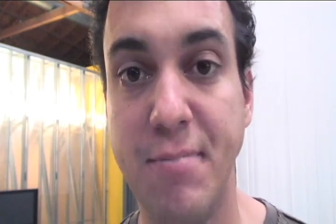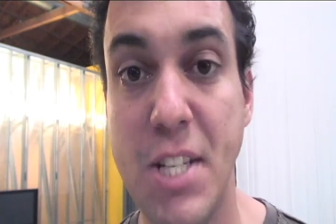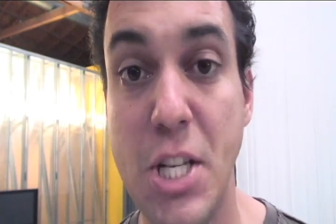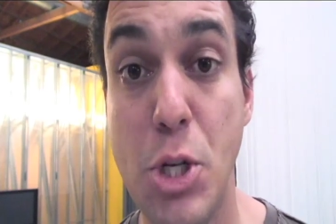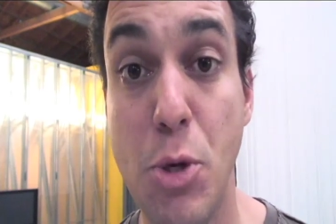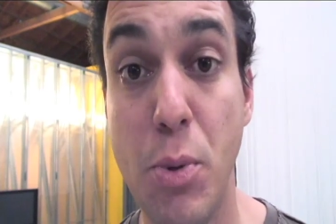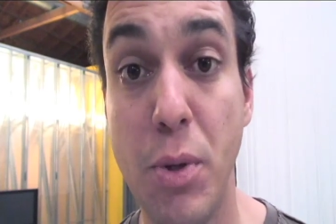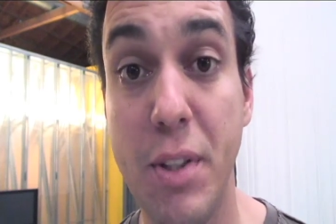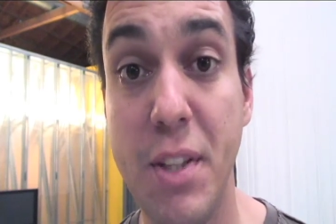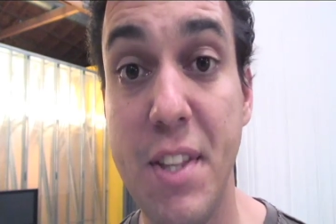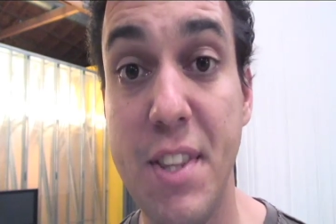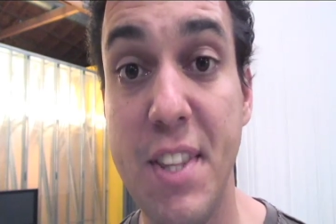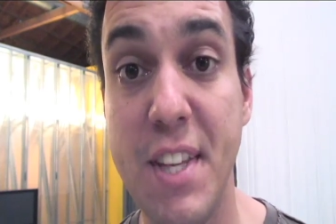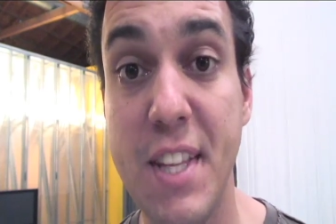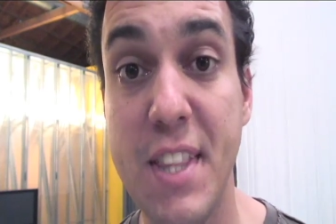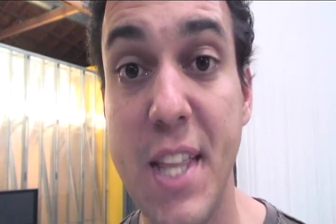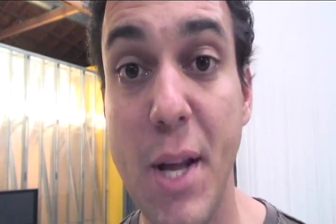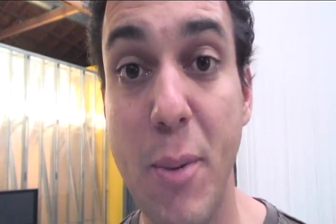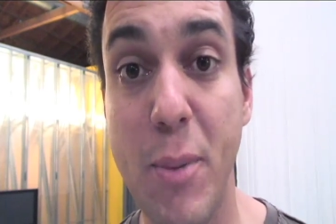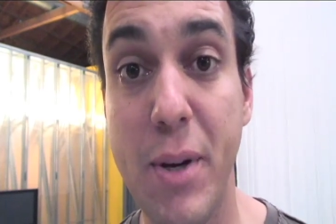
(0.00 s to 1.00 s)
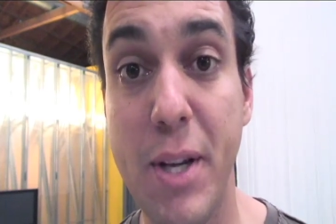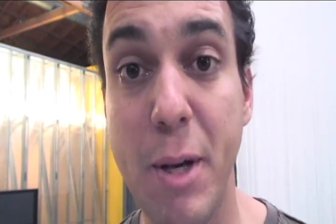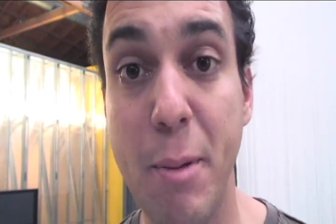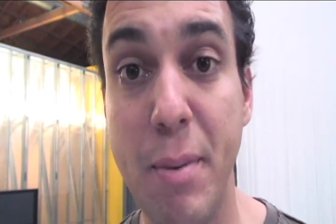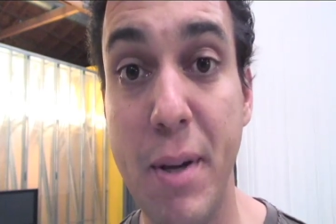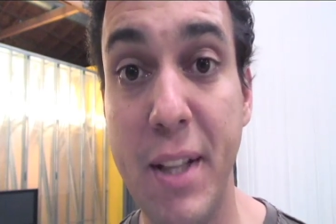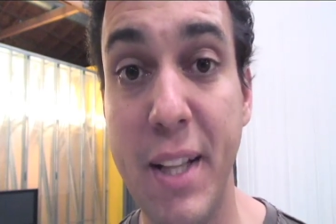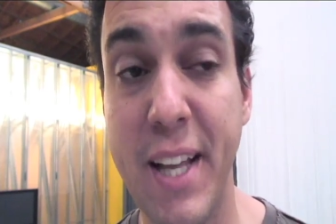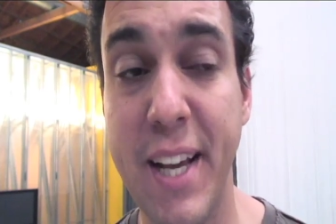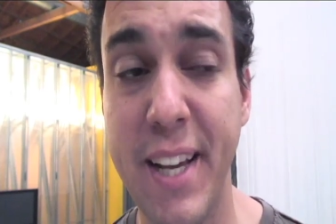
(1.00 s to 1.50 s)
Did you really think they were gonna
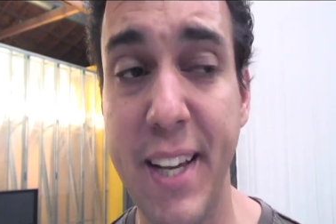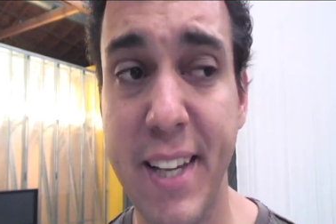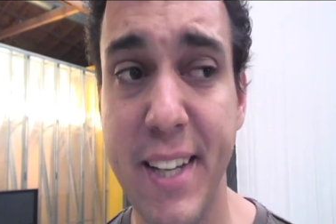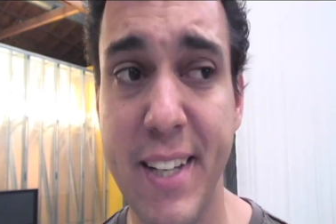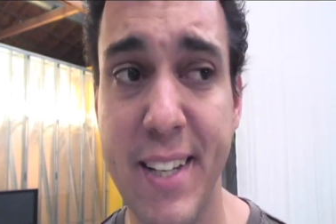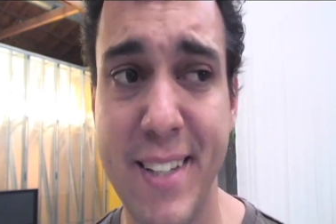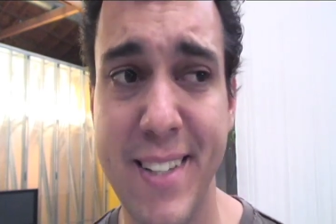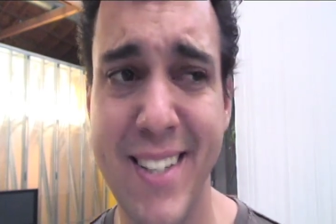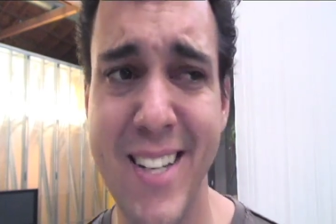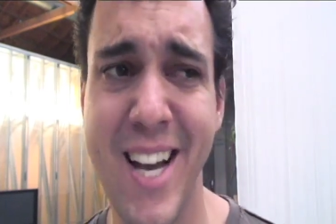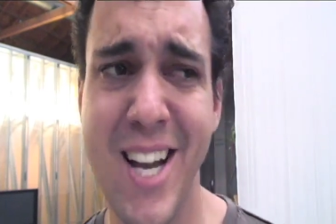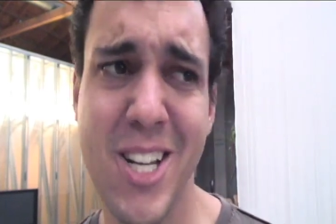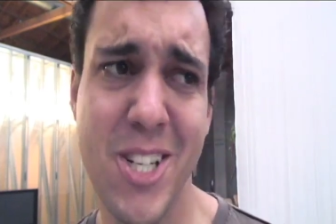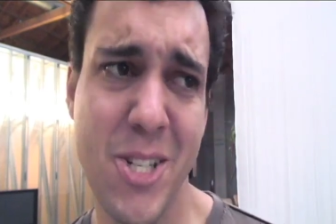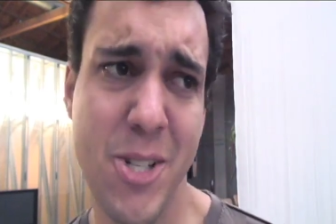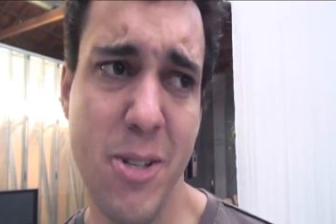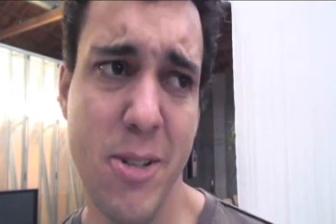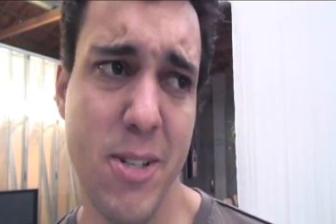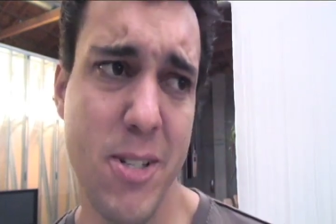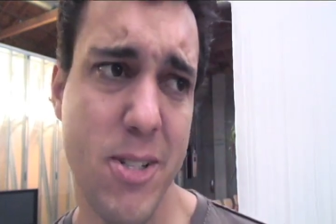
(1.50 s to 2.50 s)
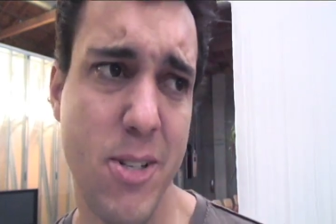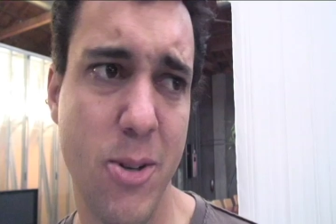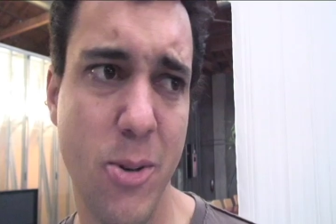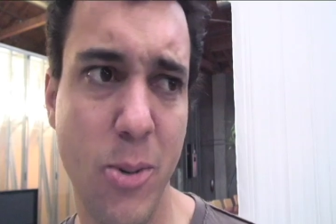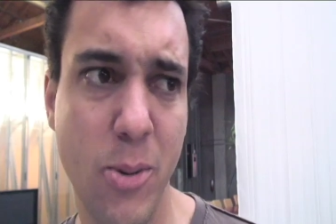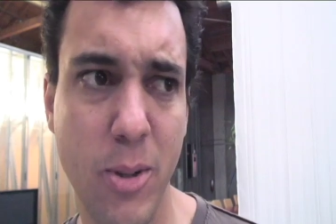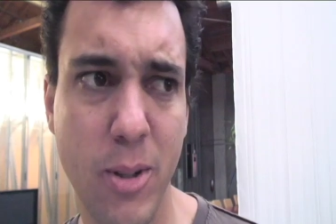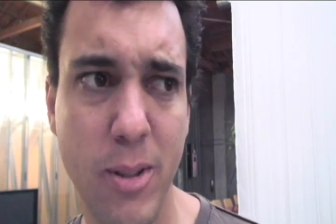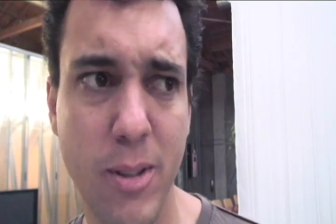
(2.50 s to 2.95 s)
be like, nah, dude, it's cool.